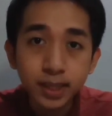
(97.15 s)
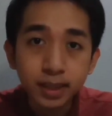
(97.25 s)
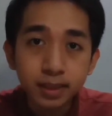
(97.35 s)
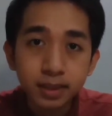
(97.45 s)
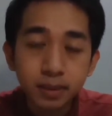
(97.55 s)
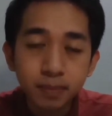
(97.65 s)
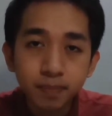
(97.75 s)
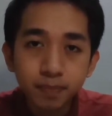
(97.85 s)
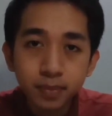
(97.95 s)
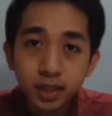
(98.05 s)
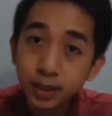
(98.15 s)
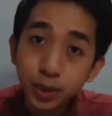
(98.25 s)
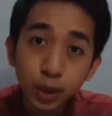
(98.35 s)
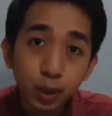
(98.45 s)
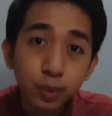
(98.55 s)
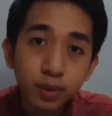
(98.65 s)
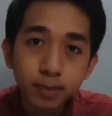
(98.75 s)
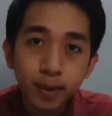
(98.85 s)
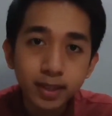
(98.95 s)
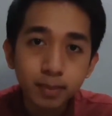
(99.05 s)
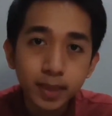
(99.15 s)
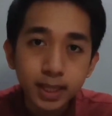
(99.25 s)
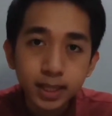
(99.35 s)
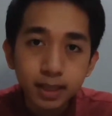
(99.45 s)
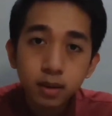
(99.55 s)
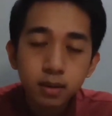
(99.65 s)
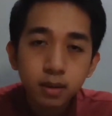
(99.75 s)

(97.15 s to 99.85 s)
center. It's your own responsibility.